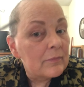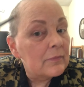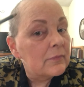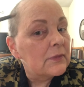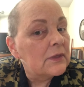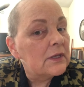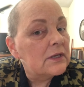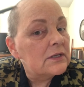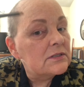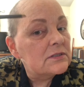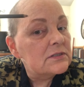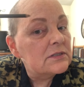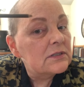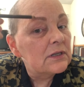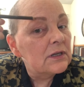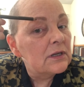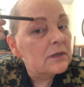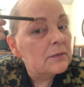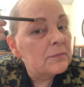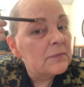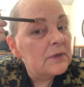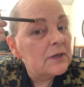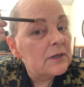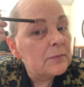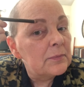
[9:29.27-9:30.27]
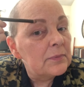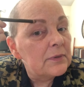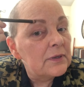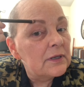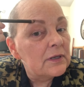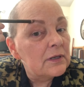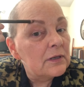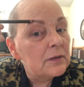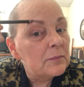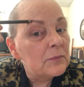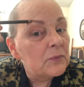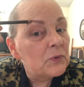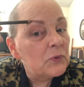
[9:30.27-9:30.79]
Needs to come up
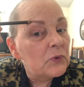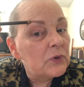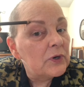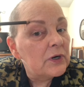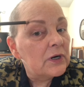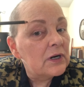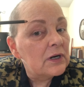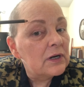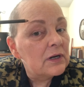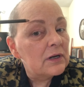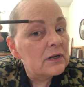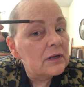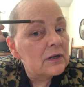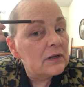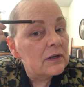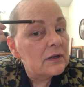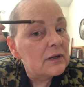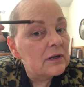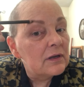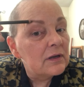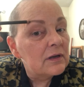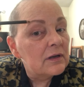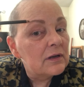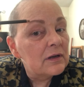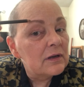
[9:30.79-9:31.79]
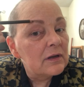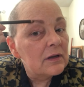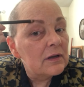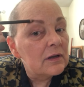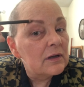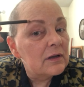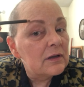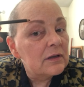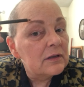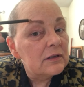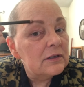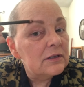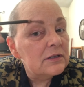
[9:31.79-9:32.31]
a little more.
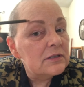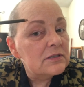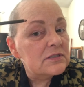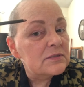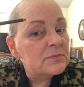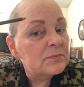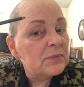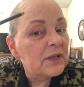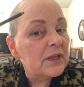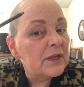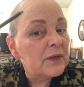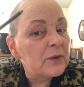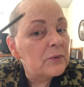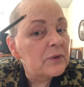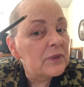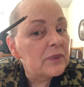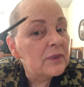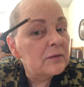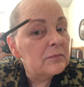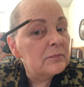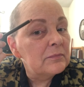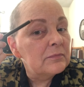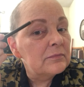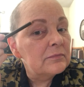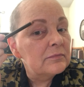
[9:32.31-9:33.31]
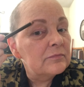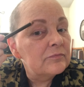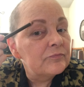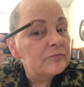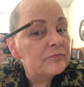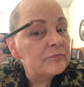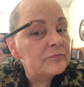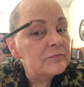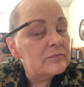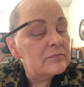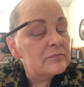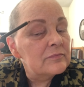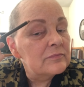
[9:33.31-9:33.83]
You just play with them
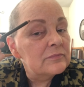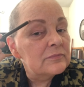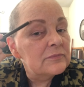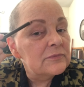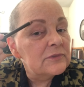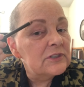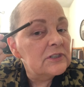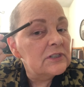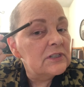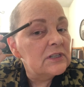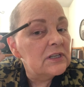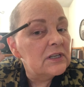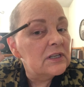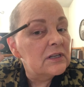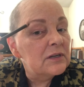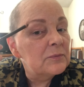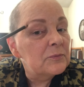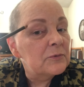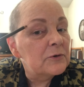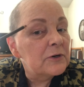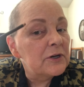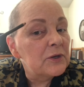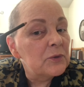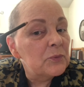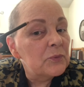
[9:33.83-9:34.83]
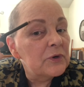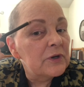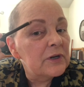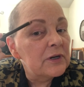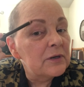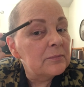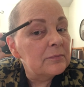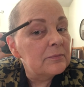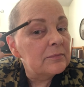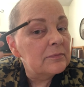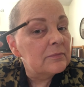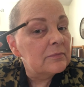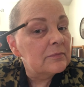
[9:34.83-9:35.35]
till you get them where you want
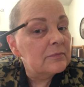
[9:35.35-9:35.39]
them.